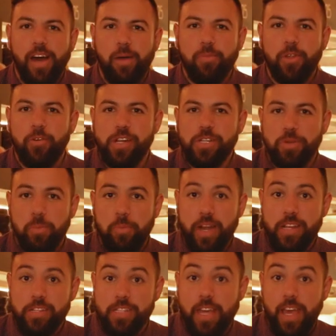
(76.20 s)
I'm the restaurant
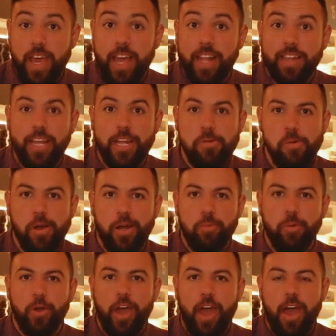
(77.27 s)
manager at Lady Burra
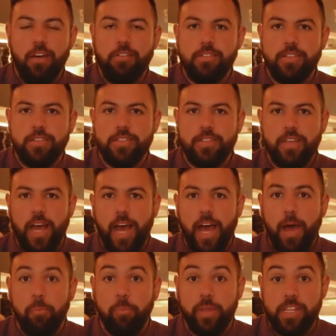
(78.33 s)
Brewhouse.
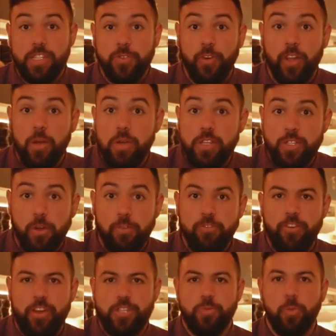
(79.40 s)
Uh, please follow us on
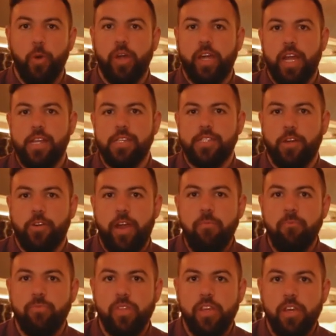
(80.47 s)
Facebook and Instagram,
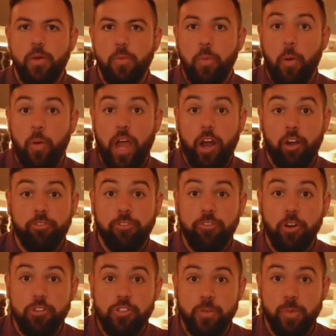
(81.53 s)
but we are on
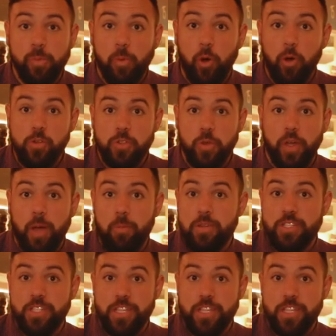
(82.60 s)
four Topham Mall, so come and